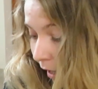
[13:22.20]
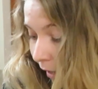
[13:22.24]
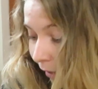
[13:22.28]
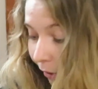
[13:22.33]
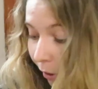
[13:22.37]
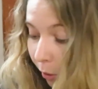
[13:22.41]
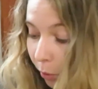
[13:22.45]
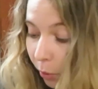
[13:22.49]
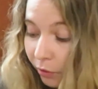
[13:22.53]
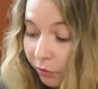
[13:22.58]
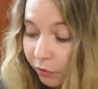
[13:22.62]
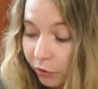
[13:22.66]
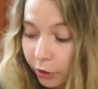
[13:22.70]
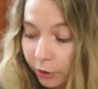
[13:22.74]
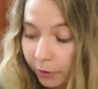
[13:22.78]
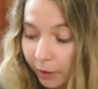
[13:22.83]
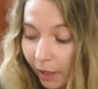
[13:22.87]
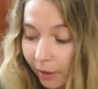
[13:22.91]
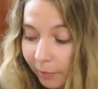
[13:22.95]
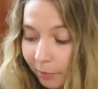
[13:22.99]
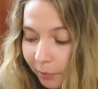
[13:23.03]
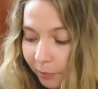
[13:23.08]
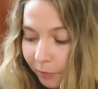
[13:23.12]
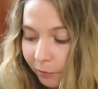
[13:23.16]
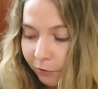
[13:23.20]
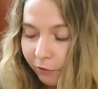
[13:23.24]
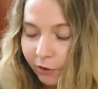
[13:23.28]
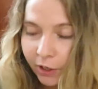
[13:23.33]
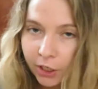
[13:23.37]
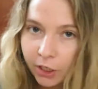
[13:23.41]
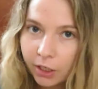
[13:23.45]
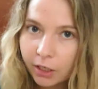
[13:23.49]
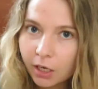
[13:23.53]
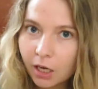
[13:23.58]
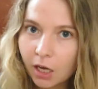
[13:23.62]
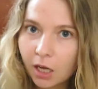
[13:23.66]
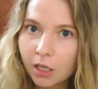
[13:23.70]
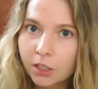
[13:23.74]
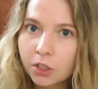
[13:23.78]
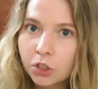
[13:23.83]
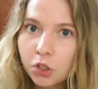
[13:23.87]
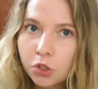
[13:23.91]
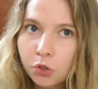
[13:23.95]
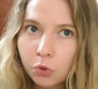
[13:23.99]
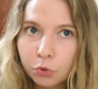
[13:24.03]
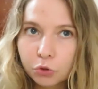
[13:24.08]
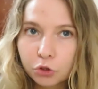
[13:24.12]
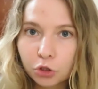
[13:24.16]
However, I'm a very
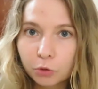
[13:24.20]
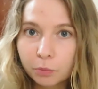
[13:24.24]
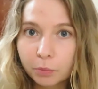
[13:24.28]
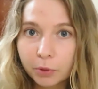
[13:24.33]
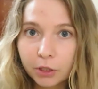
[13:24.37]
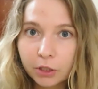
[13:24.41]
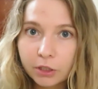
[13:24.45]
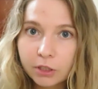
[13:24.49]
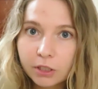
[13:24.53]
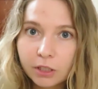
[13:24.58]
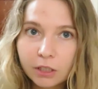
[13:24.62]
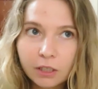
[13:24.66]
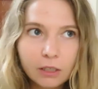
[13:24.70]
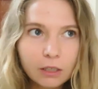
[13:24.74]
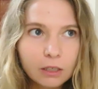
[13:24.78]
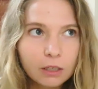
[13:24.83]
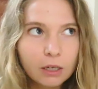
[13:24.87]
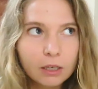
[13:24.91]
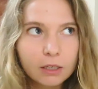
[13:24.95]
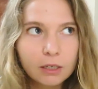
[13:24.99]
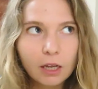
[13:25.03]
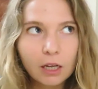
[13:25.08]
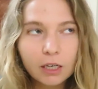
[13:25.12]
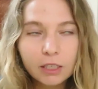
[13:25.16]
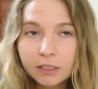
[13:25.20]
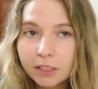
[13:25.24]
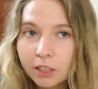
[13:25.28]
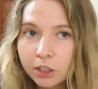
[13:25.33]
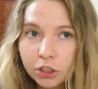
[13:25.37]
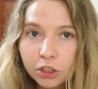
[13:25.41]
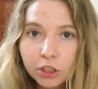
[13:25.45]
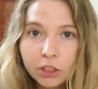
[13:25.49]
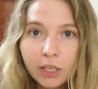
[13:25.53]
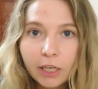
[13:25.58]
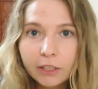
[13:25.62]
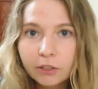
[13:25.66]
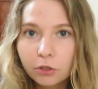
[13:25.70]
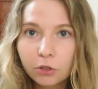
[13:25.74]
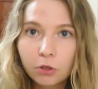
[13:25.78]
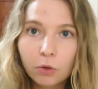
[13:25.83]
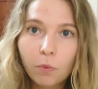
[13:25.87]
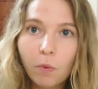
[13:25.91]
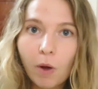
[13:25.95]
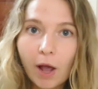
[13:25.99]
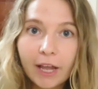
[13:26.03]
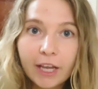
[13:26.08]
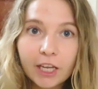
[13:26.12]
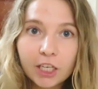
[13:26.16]
unsocial person, not intentionally. I don't
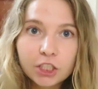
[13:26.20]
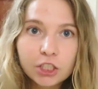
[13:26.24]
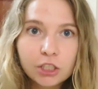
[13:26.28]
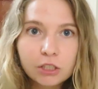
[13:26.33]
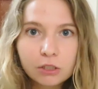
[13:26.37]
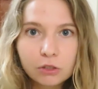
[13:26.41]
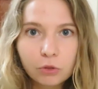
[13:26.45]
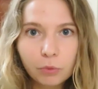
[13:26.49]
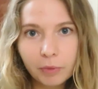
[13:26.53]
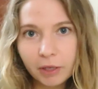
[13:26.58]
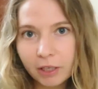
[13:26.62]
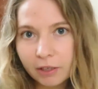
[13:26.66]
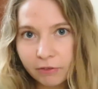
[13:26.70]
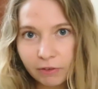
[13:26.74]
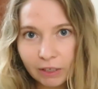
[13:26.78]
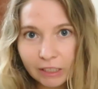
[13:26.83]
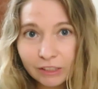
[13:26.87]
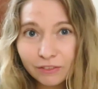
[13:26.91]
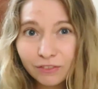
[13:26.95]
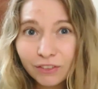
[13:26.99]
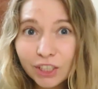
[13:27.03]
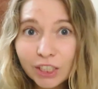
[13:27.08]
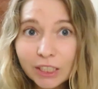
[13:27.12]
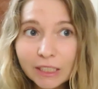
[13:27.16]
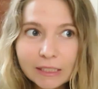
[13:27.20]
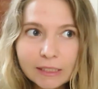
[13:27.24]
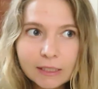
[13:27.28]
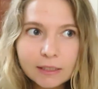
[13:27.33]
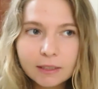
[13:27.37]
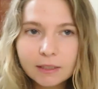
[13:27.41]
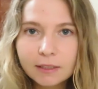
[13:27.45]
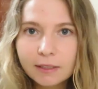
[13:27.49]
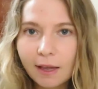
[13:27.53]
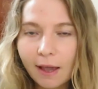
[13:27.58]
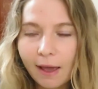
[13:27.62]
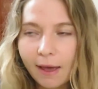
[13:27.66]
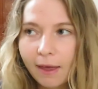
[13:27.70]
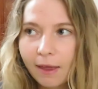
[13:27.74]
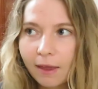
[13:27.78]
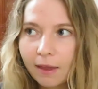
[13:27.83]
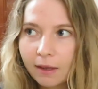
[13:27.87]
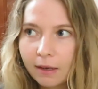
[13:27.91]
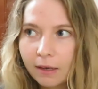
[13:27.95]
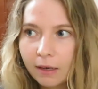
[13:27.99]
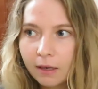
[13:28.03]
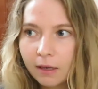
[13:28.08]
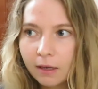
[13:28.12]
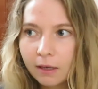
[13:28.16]
know why. I just don't make friends very easily,
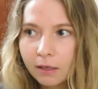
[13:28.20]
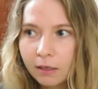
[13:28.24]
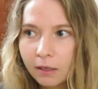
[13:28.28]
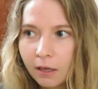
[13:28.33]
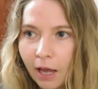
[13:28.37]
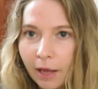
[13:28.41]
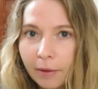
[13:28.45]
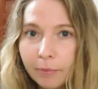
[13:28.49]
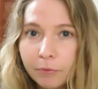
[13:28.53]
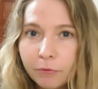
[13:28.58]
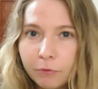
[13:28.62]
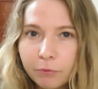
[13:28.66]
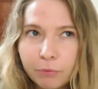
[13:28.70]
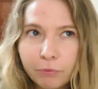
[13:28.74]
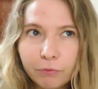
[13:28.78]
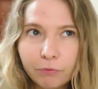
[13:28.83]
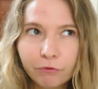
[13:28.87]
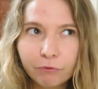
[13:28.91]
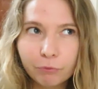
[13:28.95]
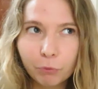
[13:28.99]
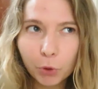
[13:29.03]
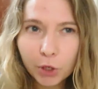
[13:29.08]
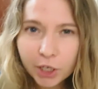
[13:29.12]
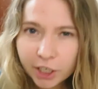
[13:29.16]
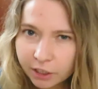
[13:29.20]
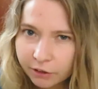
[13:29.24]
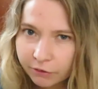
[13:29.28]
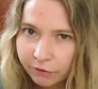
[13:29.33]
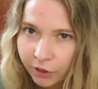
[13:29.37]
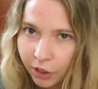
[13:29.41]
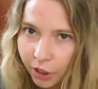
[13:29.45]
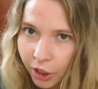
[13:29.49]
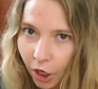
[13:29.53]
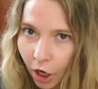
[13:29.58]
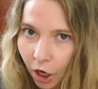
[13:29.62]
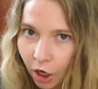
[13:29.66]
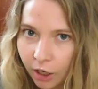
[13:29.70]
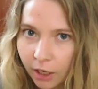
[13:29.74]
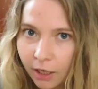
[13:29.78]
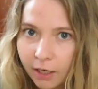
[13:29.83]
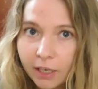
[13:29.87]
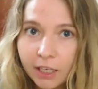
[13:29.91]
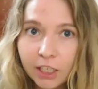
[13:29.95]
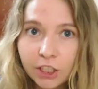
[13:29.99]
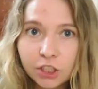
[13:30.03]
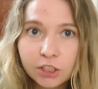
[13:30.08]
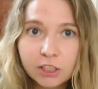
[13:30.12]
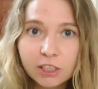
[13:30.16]
and I'm working very hard
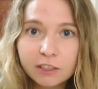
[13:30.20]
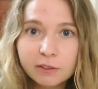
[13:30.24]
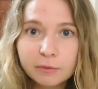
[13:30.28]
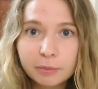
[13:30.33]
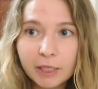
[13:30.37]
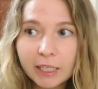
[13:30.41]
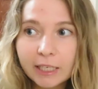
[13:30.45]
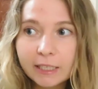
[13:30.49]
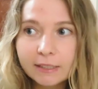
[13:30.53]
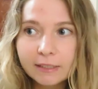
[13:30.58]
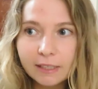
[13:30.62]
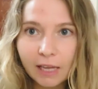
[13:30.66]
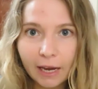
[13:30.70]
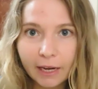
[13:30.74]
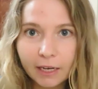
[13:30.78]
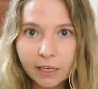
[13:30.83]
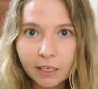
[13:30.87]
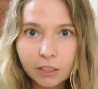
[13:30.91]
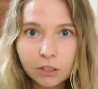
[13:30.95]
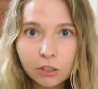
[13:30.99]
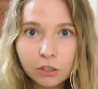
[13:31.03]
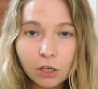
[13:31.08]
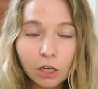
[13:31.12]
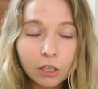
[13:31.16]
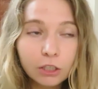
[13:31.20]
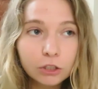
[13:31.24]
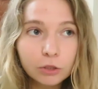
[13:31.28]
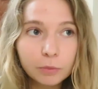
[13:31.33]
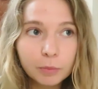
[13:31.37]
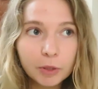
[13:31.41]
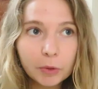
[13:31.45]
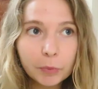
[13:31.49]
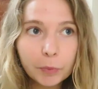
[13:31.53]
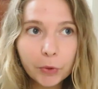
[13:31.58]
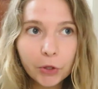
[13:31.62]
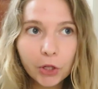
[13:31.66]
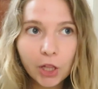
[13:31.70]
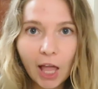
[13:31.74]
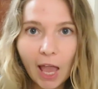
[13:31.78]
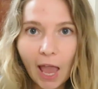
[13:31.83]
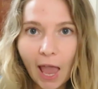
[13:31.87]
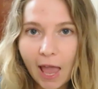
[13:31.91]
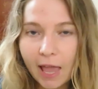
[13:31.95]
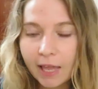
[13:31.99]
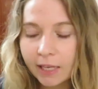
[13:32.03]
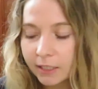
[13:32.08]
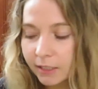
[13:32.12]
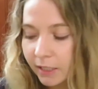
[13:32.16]
at it. It just gives me anxiety to talk to people,
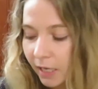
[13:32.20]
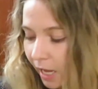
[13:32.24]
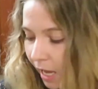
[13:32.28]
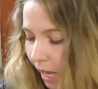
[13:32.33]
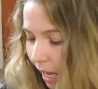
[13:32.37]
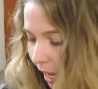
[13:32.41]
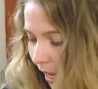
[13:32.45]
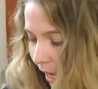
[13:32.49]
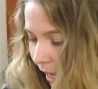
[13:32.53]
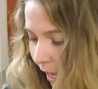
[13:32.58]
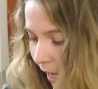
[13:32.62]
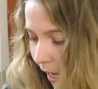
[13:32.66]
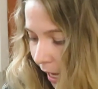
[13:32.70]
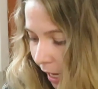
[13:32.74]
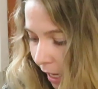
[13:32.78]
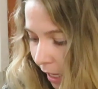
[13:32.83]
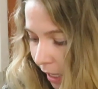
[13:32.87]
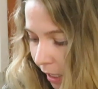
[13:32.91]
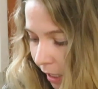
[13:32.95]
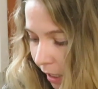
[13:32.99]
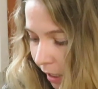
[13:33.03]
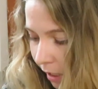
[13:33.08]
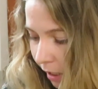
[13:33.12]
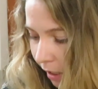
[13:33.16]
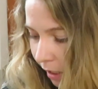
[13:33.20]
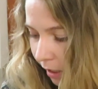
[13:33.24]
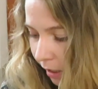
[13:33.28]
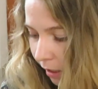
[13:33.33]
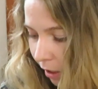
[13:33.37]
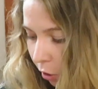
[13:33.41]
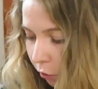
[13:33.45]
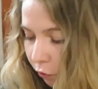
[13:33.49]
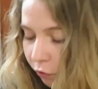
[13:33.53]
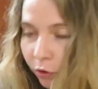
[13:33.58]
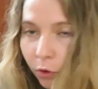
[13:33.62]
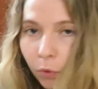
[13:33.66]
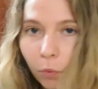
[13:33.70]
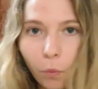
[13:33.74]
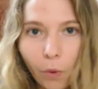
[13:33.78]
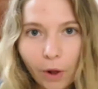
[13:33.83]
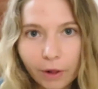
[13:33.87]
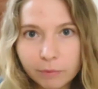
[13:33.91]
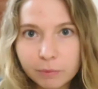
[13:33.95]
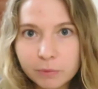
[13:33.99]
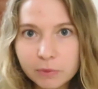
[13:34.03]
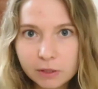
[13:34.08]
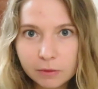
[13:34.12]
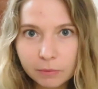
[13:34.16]
and it
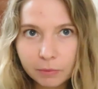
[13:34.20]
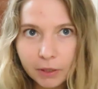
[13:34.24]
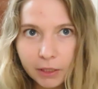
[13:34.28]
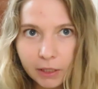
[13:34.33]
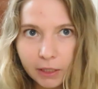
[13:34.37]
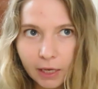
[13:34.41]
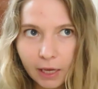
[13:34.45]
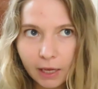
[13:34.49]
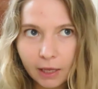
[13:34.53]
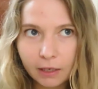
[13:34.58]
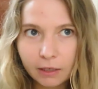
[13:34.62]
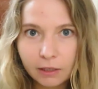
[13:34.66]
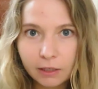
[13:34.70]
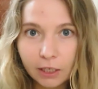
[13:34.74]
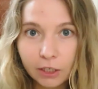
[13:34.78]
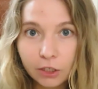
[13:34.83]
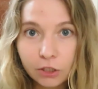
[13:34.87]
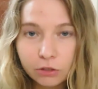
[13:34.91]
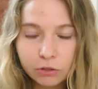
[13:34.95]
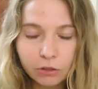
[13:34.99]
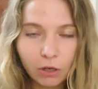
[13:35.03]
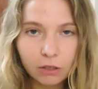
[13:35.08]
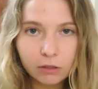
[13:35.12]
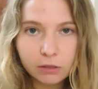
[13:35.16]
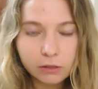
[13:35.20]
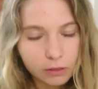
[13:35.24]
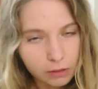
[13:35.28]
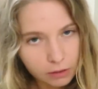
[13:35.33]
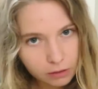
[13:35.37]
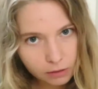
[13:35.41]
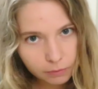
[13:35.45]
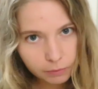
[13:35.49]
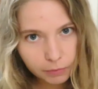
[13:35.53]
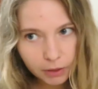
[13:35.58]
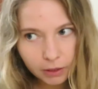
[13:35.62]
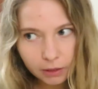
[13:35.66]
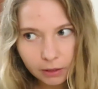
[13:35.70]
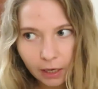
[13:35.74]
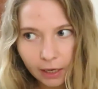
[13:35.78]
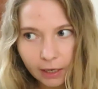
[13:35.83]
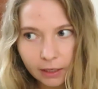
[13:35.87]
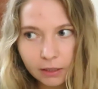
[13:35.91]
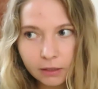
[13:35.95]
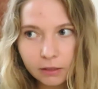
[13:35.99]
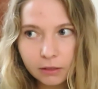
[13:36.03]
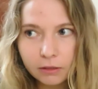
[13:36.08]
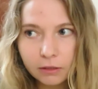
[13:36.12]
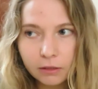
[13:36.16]
overwhelms me and exhausts me,
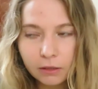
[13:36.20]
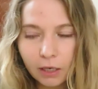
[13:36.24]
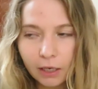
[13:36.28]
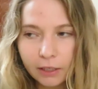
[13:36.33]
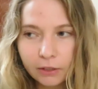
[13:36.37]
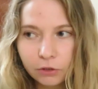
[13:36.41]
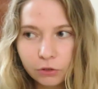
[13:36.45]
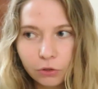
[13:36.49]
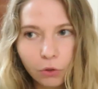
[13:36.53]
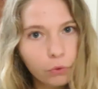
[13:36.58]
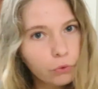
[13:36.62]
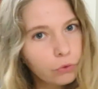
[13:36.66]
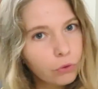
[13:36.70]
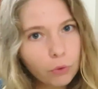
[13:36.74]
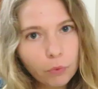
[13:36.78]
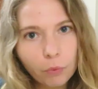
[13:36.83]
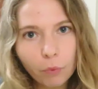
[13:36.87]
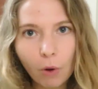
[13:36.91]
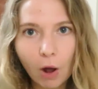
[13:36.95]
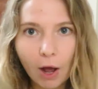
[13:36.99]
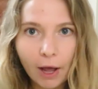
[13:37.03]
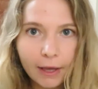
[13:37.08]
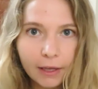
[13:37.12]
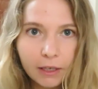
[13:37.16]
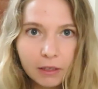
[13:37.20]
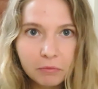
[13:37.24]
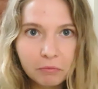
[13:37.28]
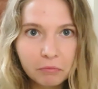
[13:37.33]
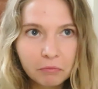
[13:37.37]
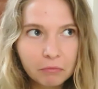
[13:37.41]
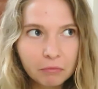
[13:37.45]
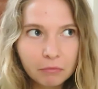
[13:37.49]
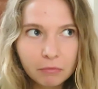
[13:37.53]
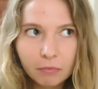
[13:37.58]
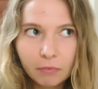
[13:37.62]
and I don't know why.